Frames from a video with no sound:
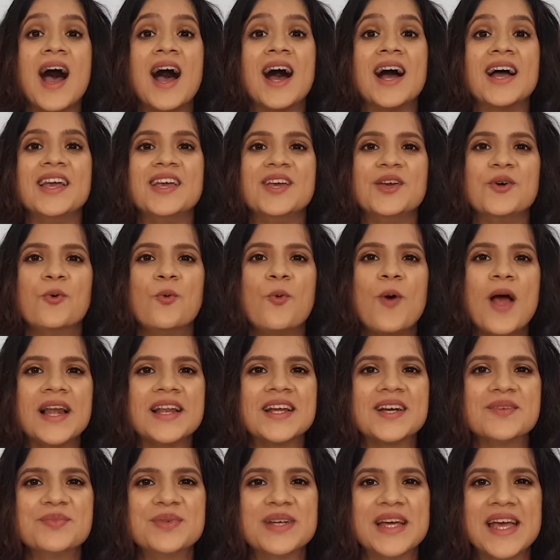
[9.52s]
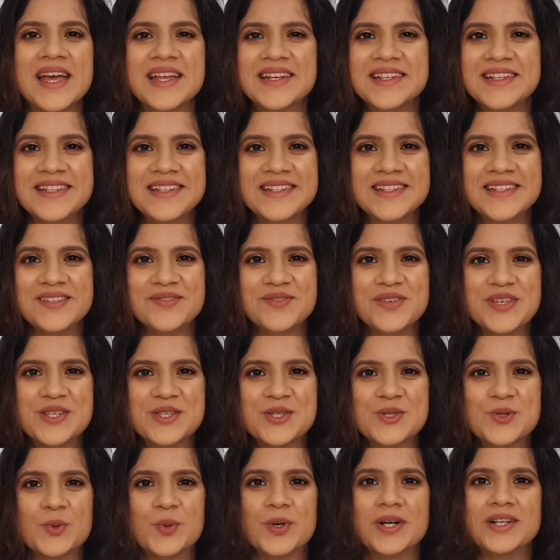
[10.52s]
Hi, welcome to NDTV
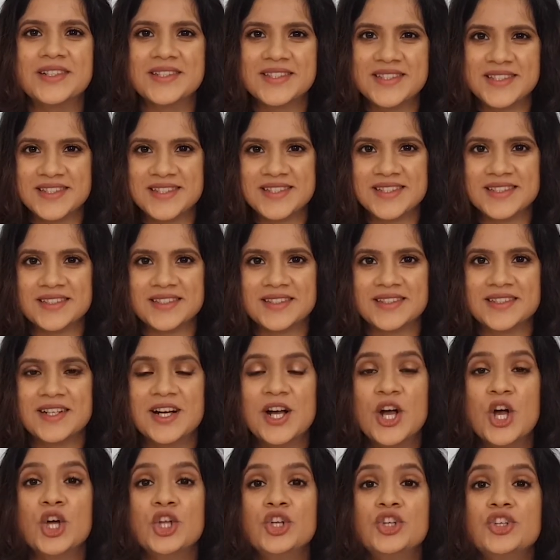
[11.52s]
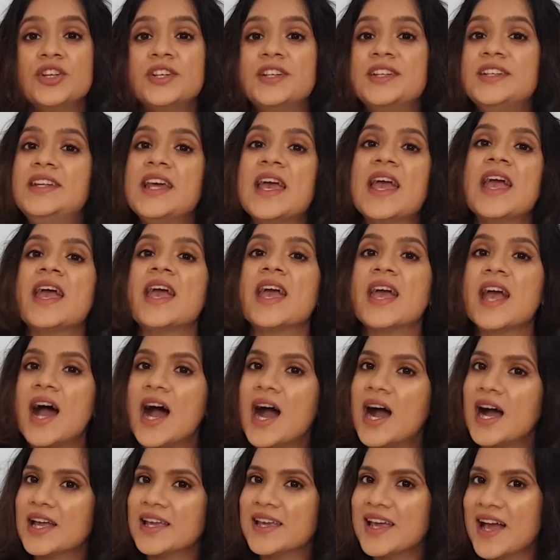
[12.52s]
Swirlster. Today
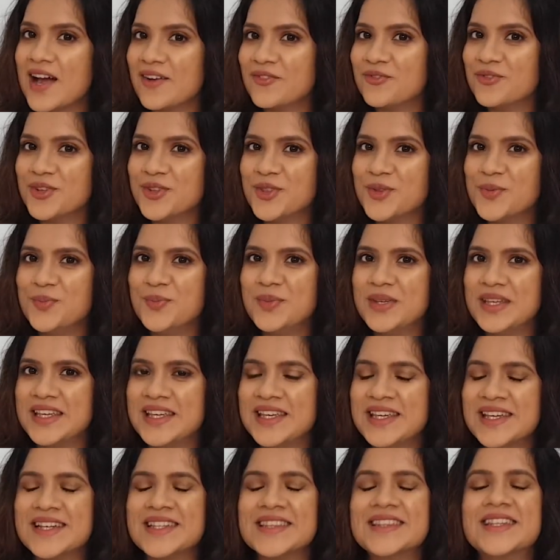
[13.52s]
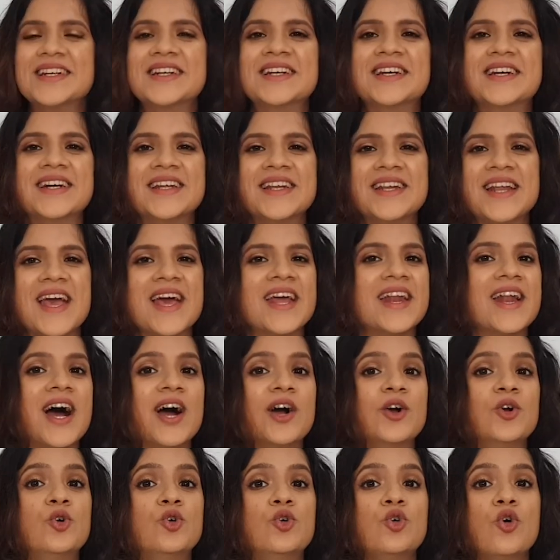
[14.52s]
I have with me the
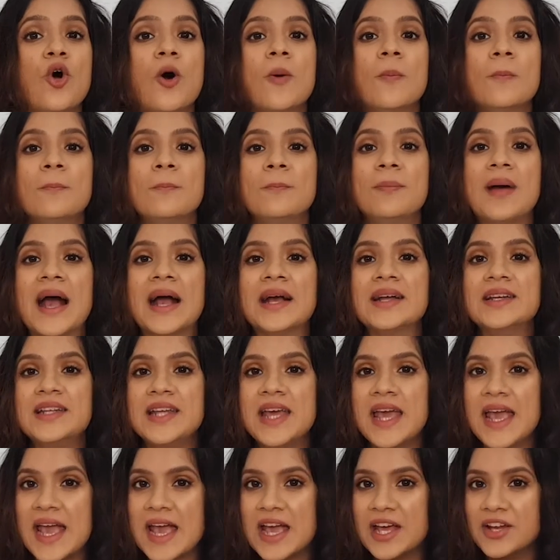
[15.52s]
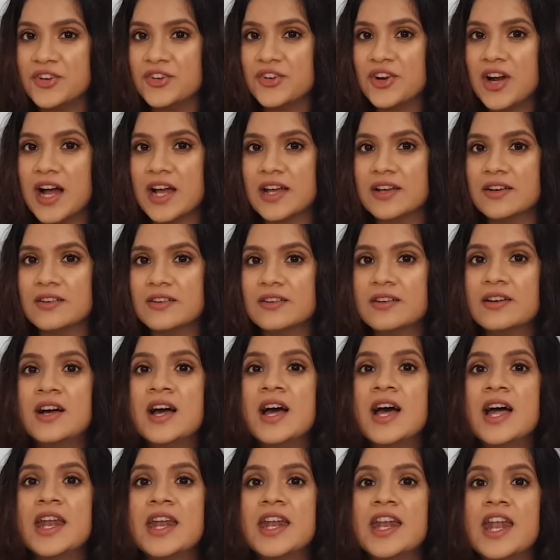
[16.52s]
Carrera compact hair dryer
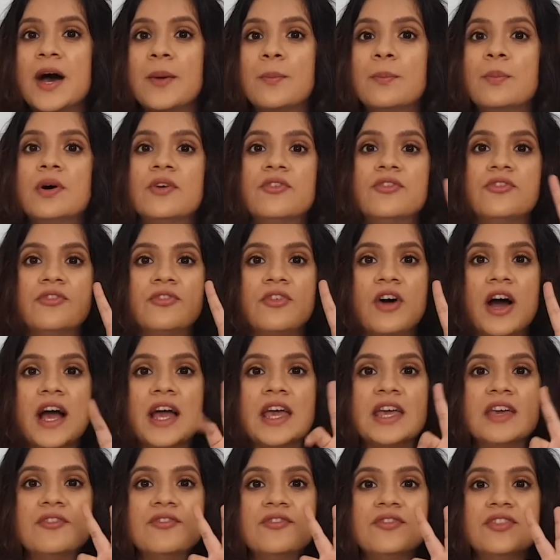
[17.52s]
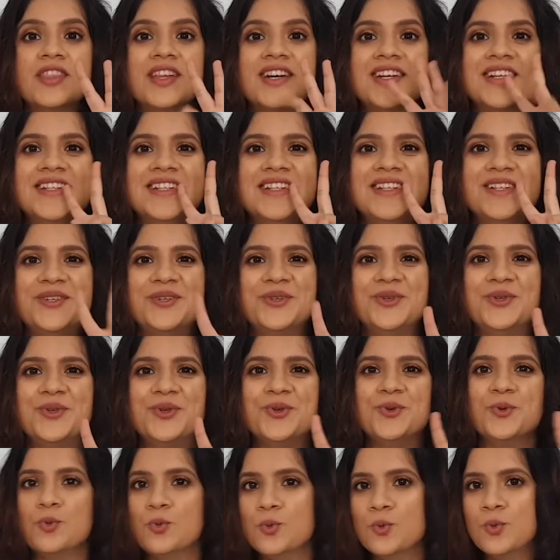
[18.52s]
number
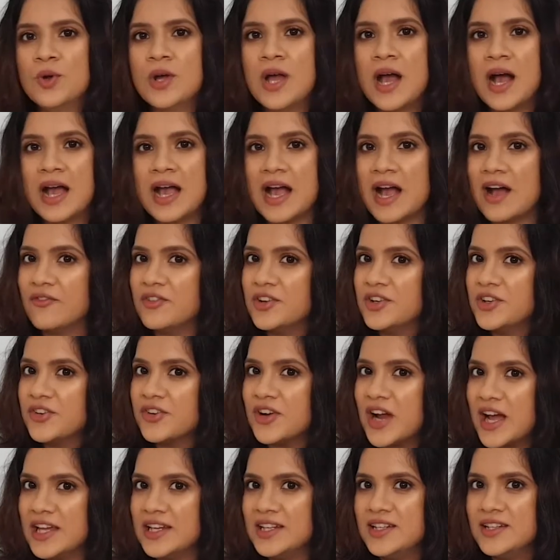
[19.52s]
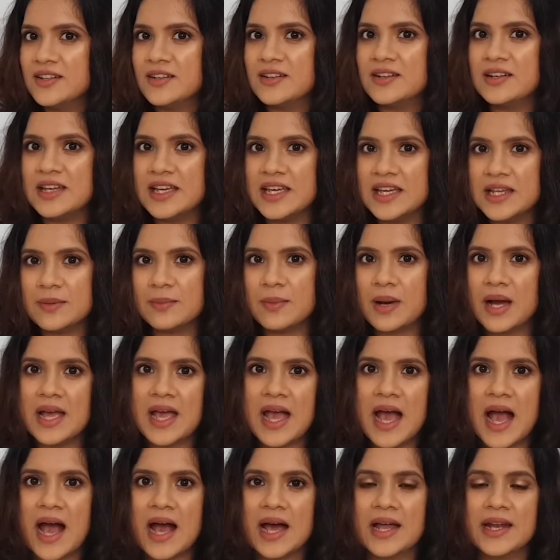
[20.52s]
532. I have it right here in my
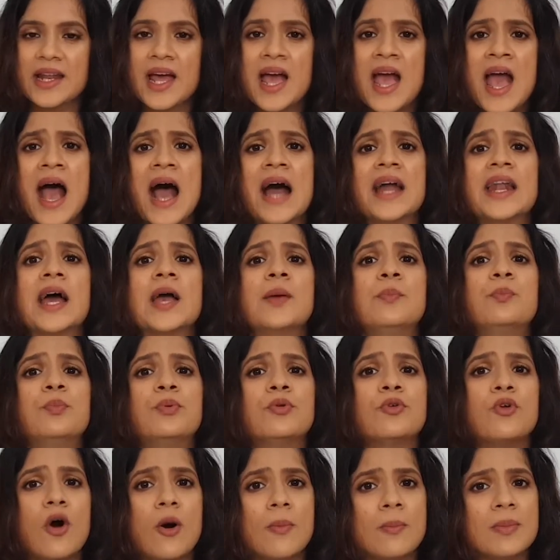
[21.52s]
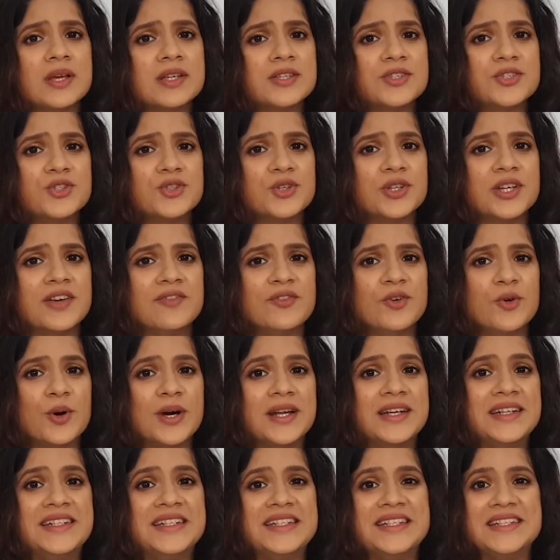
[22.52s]
hand and I promise to give you
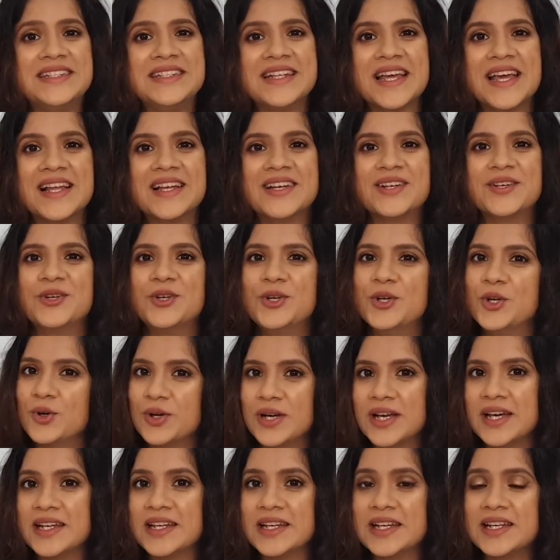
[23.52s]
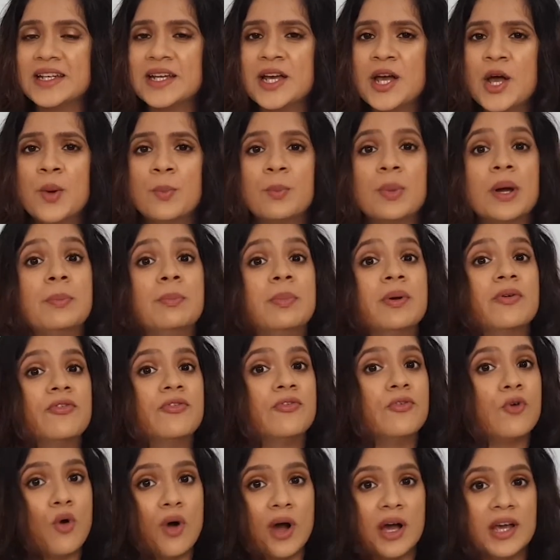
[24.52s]
a detailed look at it. But
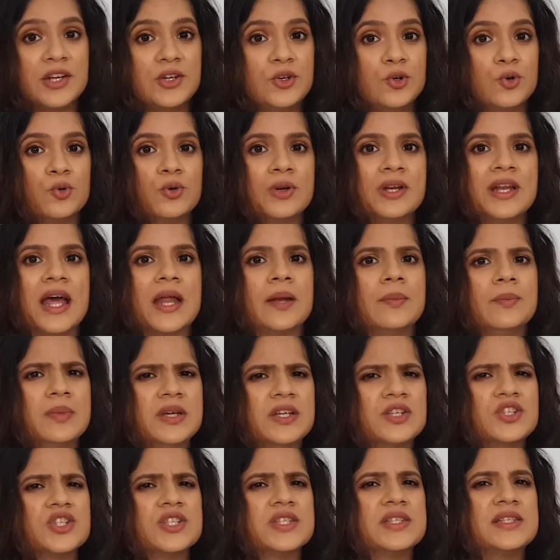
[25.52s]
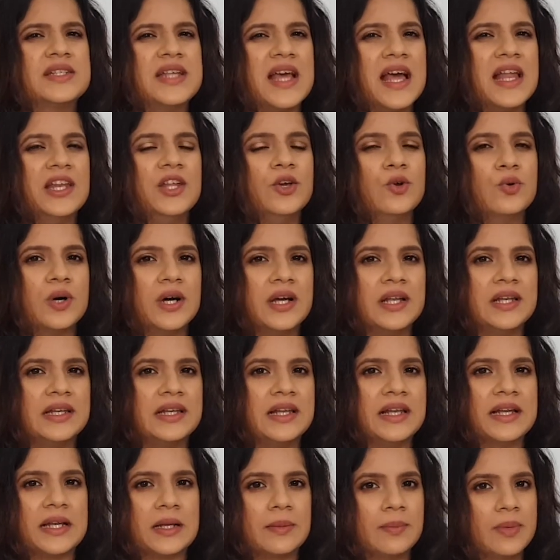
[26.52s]
before I do, let me just tell you a
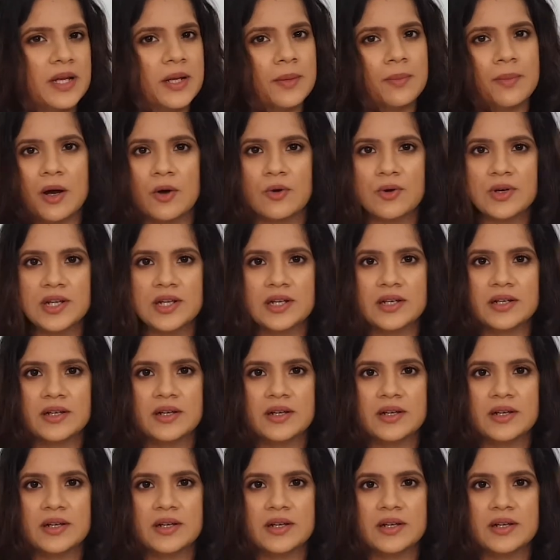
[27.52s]
little bit about it.